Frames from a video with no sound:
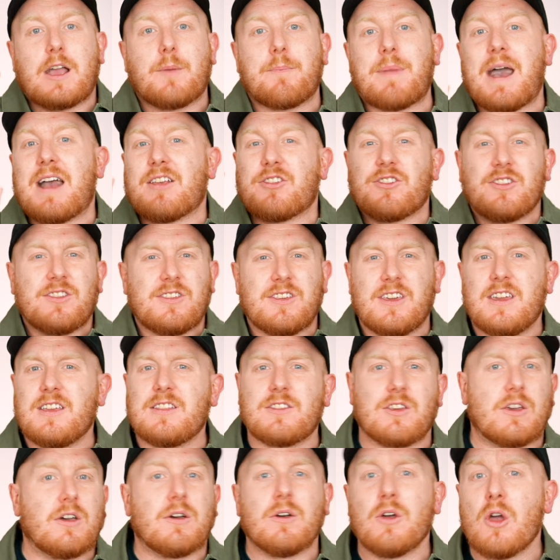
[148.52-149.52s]
capacity
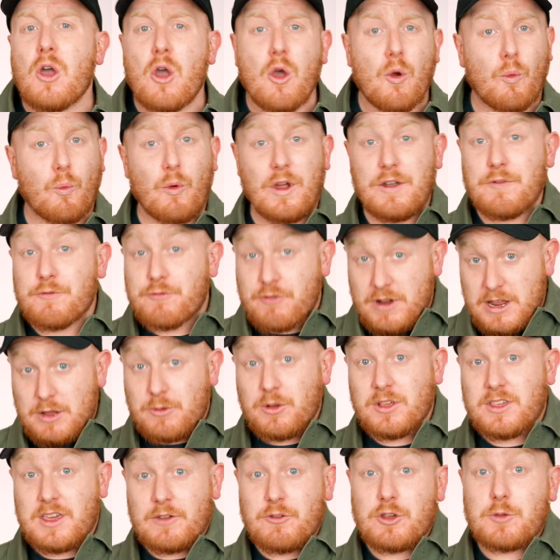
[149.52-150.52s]
to win
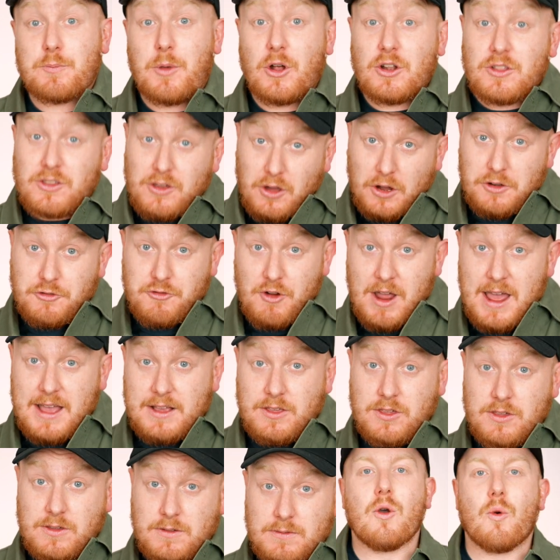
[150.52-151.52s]
frequency response
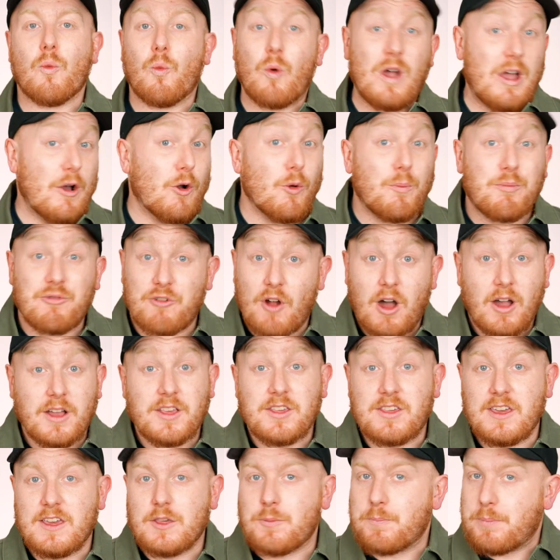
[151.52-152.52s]
contracts? Will
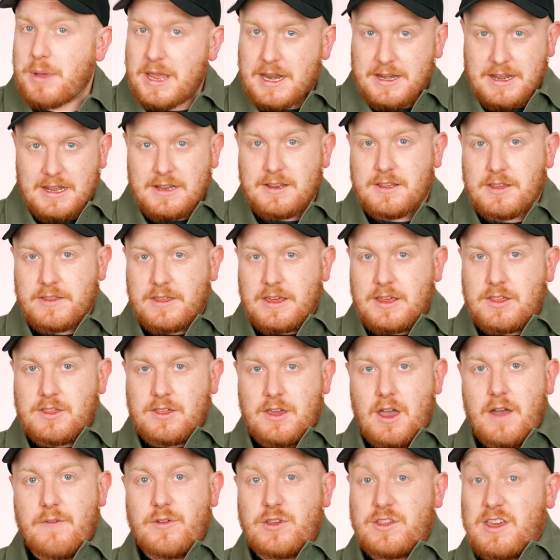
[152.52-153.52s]
prices bid into these
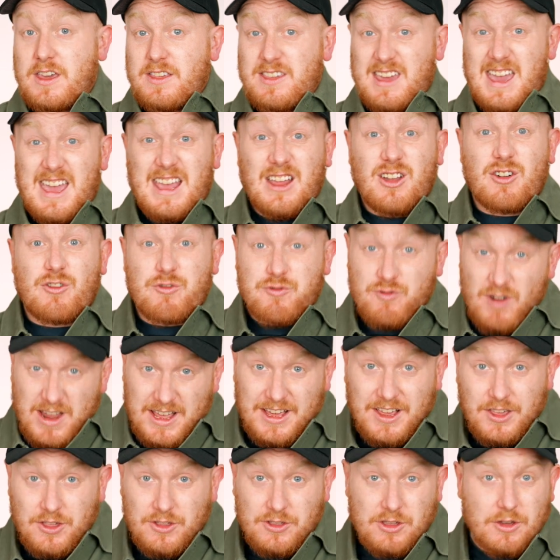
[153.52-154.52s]
services
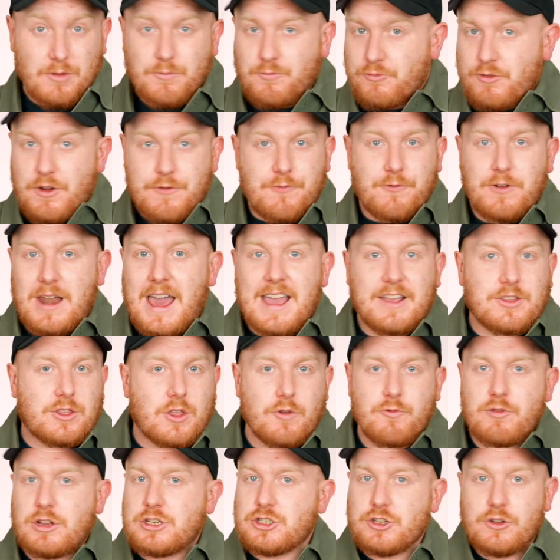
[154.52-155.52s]
increase to reflect the
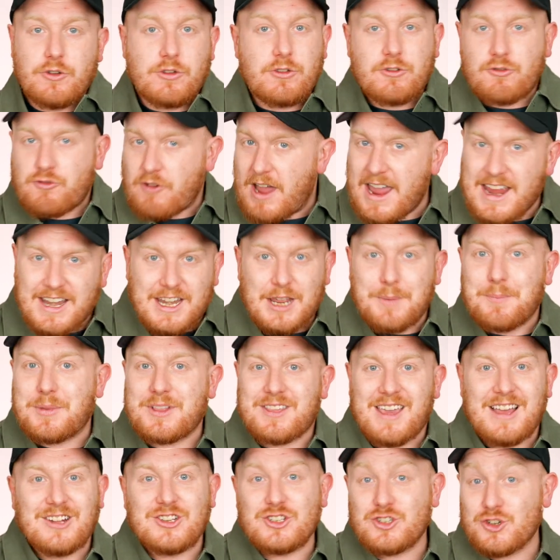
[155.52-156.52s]
reduced trading
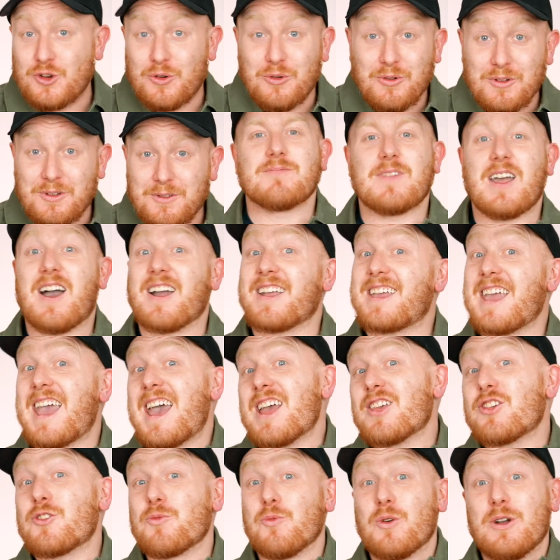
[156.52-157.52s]
potential? I
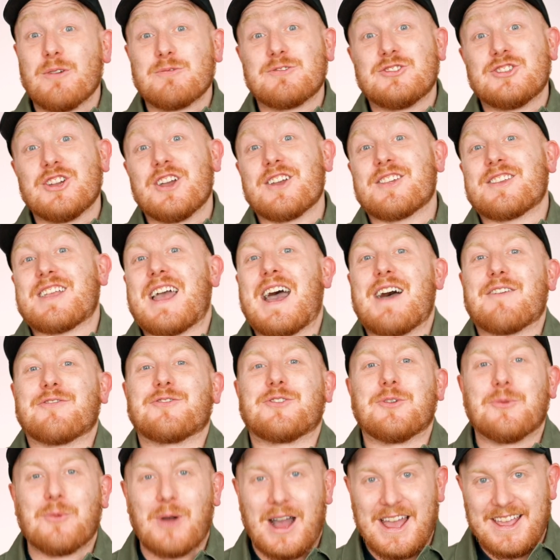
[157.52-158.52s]
guess we'll just have
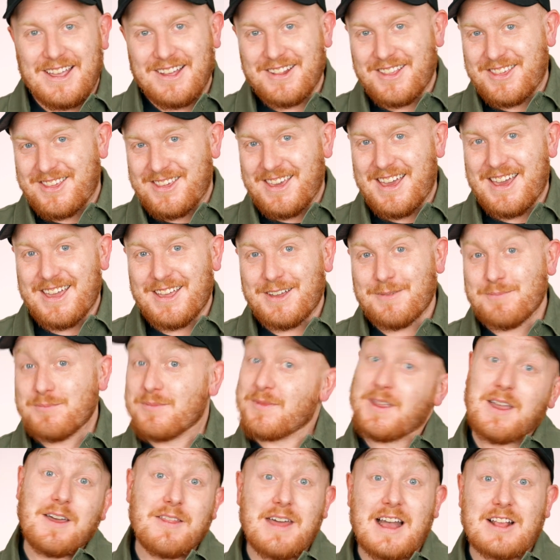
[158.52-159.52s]
to wait and see.
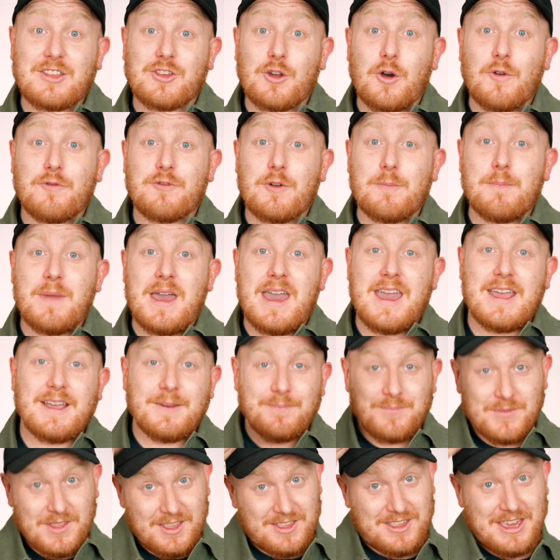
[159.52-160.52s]
That's all from me.
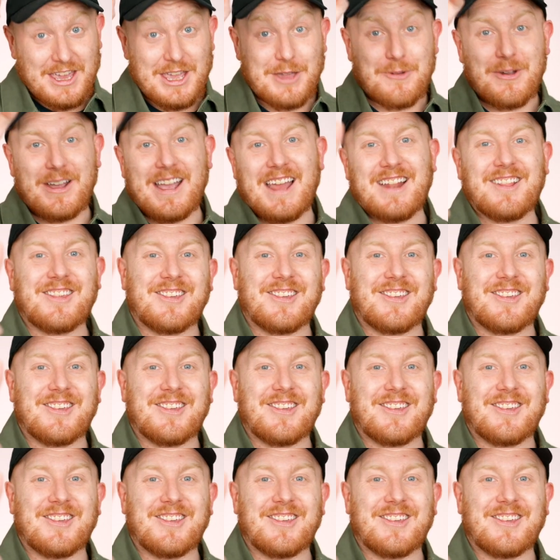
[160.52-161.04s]
See you again